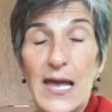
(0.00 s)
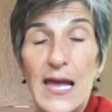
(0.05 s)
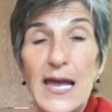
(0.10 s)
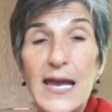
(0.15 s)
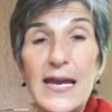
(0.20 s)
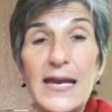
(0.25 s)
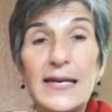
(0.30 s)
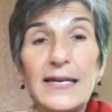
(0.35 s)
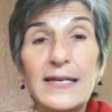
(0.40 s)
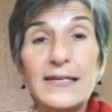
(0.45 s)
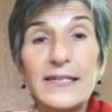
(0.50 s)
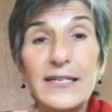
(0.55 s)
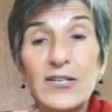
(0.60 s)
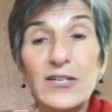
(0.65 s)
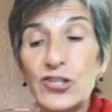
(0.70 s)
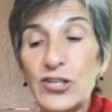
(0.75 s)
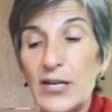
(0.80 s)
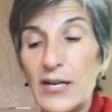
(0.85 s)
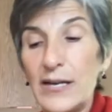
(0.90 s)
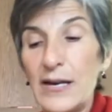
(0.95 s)
In
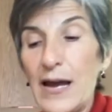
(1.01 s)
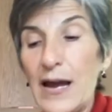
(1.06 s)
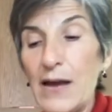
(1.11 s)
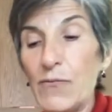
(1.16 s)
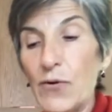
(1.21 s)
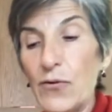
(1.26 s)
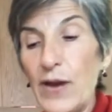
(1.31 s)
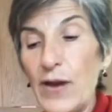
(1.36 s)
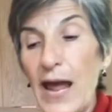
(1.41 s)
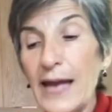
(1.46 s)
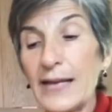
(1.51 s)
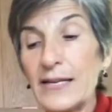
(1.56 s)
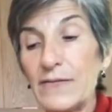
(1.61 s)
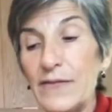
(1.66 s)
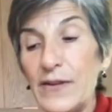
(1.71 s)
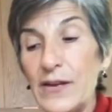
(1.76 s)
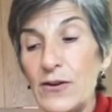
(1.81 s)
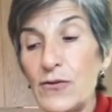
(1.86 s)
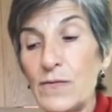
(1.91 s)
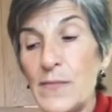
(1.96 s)
addition, I wrote
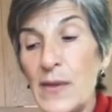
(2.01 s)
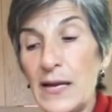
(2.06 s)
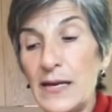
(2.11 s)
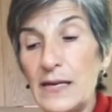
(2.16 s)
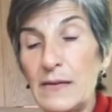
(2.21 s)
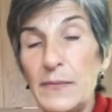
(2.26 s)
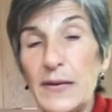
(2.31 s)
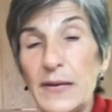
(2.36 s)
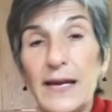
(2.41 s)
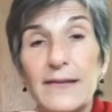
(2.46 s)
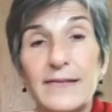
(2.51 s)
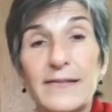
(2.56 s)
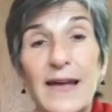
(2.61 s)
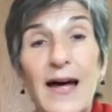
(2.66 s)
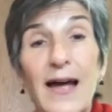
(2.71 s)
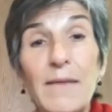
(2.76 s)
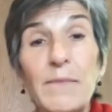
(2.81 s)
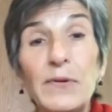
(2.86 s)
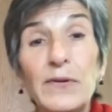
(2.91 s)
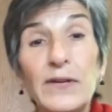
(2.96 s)
Activate Your Money because
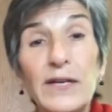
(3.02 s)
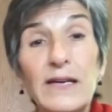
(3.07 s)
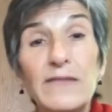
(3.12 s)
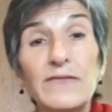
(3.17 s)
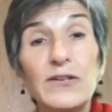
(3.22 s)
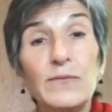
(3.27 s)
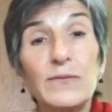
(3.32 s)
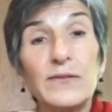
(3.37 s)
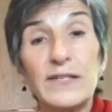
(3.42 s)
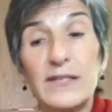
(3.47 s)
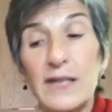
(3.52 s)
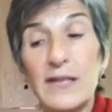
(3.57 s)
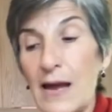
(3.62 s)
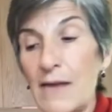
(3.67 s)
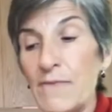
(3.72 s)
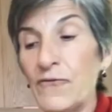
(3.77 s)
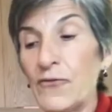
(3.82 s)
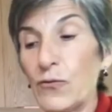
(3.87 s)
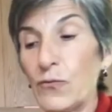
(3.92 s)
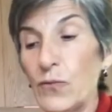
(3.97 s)
I believed it was time
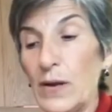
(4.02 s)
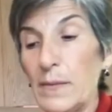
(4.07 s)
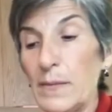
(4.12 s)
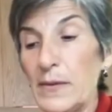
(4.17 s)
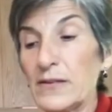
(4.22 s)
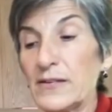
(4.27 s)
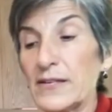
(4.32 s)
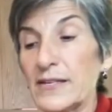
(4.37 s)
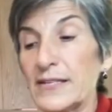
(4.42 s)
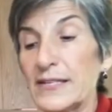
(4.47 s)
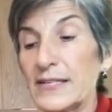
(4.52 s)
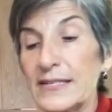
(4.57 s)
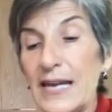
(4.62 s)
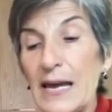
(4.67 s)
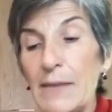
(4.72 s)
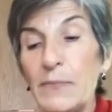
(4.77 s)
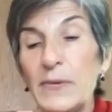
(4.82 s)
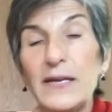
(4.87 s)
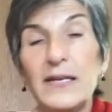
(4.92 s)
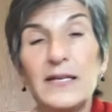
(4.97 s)
for women to
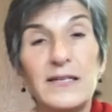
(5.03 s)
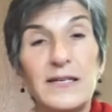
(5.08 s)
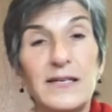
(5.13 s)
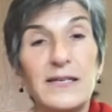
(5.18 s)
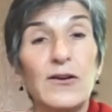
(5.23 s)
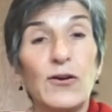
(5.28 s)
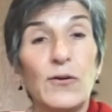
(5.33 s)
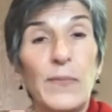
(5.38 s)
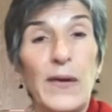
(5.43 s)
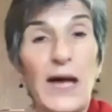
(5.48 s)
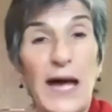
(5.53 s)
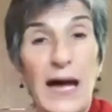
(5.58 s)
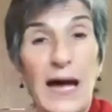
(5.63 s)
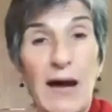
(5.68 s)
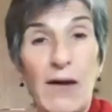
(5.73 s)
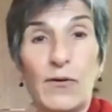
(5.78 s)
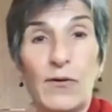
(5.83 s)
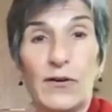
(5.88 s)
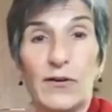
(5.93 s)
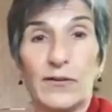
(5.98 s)
step into their
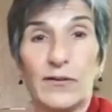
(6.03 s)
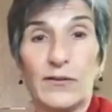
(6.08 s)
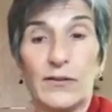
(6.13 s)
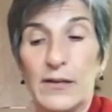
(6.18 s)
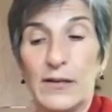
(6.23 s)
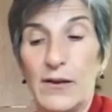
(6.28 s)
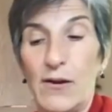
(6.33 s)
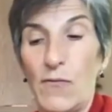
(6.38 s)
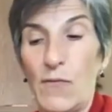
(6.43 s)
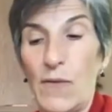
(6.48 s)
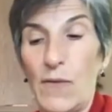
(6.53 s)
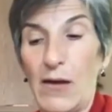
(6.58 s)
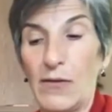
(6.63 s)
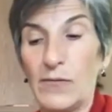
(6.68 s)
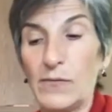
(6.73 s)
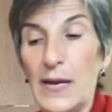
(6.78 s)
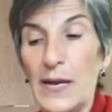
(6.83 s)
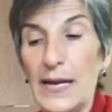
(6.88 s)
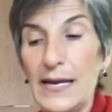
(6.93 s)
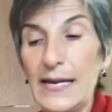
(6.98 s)
power around
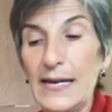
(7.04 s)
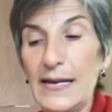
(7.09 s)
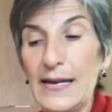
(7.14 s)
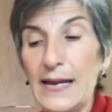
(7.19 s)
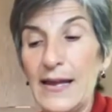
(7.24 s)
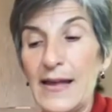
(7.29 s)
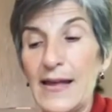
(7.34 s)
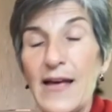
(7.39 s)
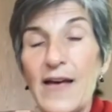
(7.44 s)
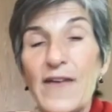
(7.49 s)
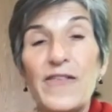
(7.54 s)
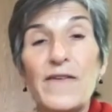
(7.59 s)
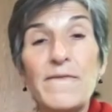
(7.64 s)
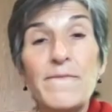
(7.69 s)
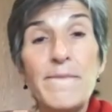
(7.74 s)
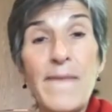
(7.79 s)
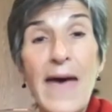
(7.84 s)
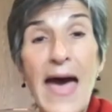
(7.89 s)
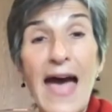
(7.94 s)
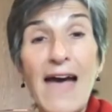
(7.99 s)
money.
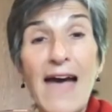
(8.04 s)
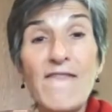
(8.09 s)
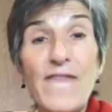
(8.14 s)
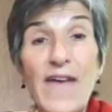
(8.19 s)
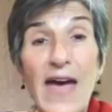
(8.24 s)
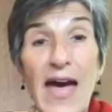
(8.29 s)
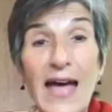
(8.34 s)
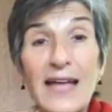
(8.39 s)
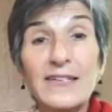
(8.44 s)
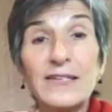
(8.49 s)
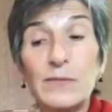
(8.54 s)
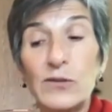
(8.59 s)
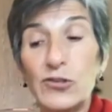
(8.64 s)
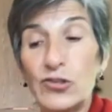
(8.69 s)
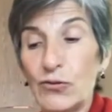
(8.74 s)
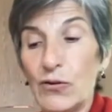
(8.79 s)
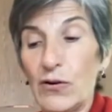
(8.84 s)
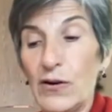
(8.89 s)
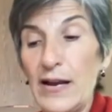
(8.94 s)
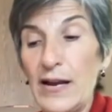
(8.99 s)
The vast
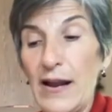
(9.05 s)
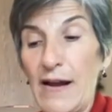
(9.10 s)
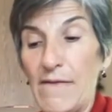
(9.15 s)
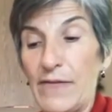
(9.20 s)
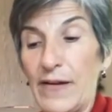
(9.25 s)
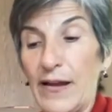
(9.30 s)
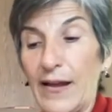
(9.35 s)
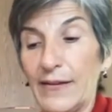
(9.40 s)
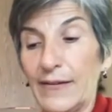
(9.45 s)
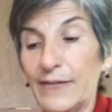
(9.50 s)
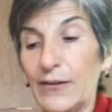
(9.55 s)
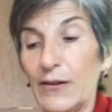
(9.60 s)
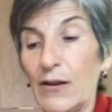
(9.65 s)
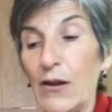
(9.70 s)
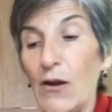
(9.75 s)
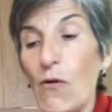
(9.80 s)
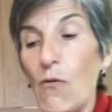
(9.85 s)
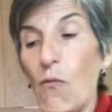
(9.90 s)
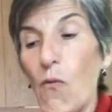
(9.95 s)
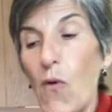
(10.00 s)
majority of us
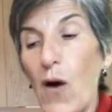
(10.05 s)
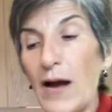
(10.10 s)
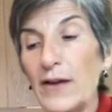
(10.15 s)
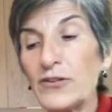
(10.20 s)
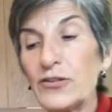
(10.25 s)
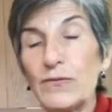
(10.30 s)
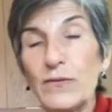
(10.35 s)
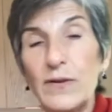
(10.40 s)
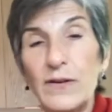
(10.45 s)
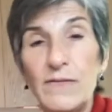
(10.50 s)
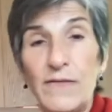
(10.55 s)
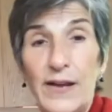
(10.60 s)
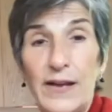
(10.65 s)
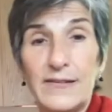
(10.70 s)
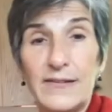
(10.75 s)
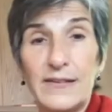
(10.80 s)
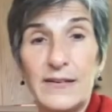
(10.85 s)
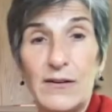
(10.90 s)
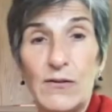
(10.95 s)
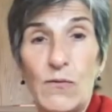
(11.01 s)
want to
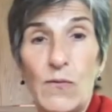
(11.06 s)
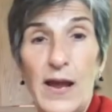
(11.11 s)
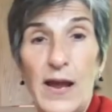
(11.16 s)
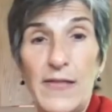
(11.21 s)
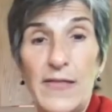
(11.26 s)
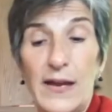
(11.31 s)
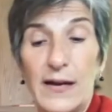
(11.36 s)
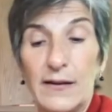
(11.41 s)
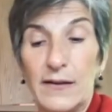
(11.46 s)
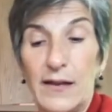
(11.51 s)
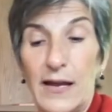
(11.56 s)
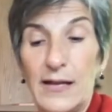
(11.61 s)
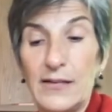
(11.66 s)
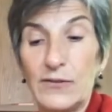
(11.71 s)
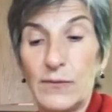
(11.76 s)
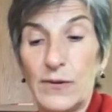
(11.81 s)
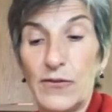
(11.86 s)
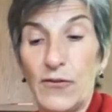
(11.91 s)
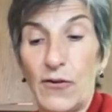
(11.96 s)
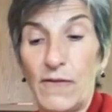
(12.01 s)
invest in a way that aligns
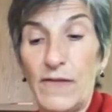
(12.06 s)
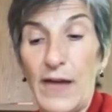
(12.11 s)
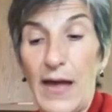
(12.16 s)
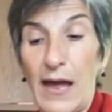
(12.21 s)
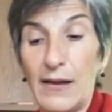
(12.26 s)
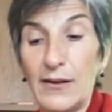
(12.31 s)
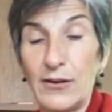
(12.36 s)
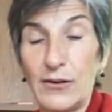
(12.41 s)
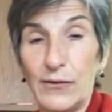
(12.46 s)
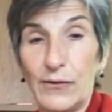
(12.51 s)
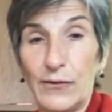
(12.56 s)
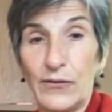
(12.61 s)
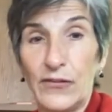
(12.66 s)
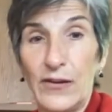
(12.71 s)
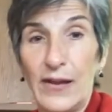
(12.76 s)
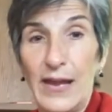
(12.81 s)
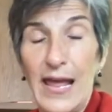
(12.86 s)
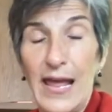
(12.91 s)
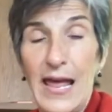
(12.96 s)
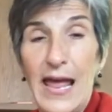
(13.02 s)
with our values.
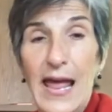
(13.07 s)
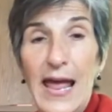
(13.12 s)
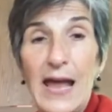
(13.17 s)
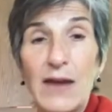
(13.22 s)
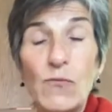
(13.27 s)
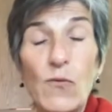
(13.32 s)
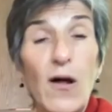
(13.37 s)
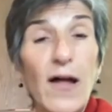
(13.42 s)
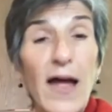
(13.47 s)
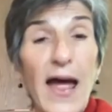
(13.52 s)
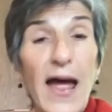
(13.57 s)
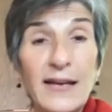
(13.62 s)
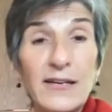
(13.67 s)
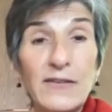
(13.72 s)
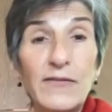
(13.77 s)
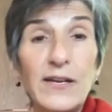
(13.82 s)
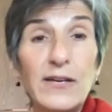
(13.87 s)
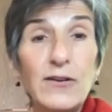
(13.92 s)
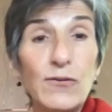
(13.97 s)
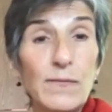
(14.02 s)
And while
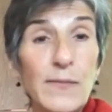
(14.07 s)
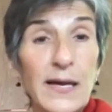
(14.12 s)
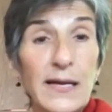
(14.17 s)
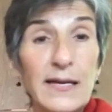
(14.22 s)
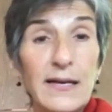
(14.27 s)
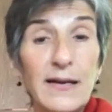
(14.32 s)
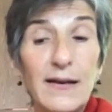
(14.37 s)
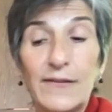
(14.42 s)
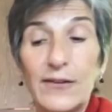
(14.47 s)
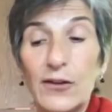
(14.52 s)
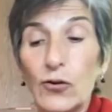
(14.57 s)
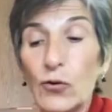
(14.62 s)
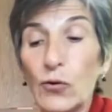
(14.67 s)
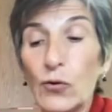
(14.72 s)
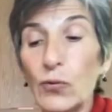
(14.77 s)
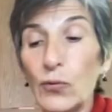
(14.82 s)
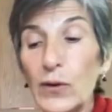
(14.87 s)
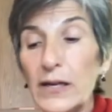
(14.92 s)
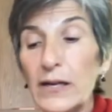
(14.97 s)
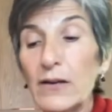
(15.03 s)
Activate Your Money is a
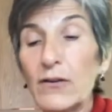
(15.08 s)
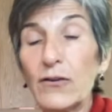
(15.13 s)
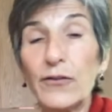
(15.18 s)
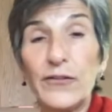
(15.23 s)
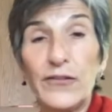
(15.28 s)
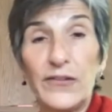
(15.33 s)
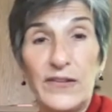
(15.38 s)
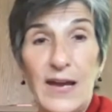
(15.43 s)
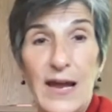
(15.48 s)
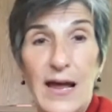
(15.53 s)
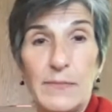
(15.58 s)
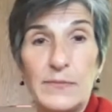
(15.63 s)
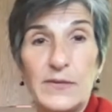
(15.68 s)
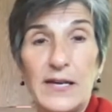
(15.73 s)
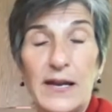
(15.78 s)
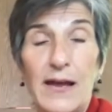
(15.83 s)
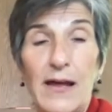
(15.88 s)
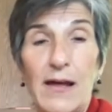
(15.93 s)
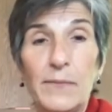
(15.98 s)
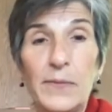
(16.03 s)
critical step to
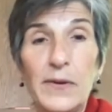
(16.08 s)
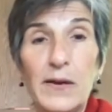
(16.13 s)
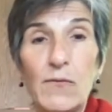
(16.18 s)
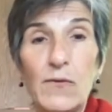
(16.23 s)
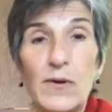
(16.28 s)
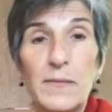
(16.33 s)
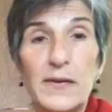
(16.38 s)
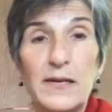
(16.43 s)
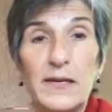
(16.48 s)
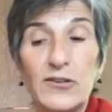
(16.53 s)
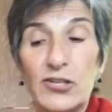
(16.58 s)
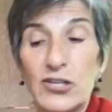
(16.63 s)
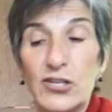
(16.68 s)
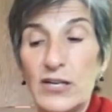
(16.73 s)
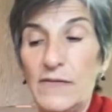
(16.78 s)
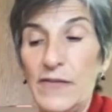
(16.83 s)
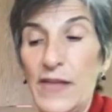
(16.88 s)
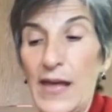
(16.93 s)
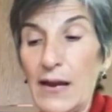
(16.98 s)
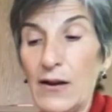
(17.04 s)
helping women
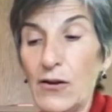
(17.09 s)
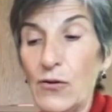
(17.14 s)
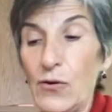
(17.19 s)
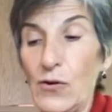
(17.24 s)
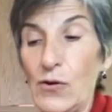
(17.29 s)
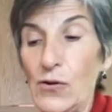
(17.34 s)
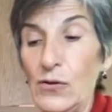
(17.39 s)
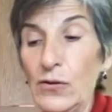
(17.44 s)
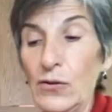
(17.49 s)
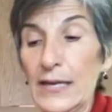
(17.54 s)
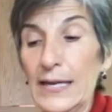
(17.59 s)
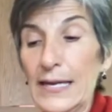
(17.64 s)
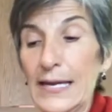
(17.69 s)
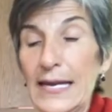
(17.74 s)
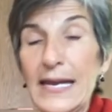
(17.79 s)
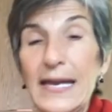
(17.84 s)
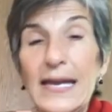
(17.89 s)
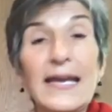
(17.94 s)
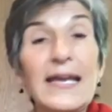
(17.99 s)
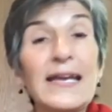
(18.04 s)
achieve that goal,
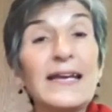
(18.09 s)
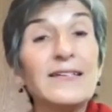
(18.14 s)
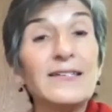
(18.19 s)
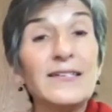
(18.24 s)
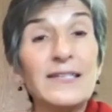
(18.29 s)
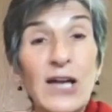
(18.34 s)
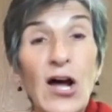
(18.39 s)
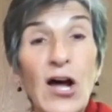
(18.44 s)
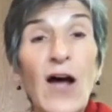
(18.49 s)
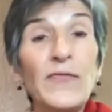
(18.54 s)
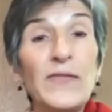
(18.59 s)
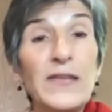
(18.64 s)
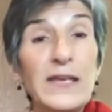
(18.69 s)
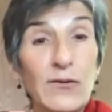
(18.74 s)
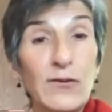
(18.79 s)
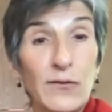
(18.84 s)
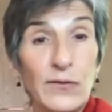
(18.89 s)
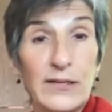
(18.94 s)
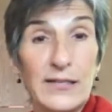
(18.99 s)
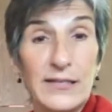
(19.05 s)
it is not the
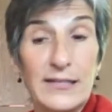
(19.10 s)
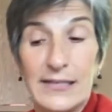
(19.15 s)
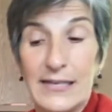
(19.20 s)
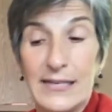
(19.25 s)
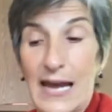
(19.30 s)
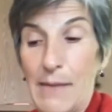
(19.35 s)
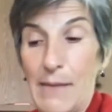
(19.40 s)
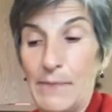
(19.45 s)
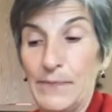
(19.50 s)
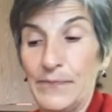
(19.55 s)
only step.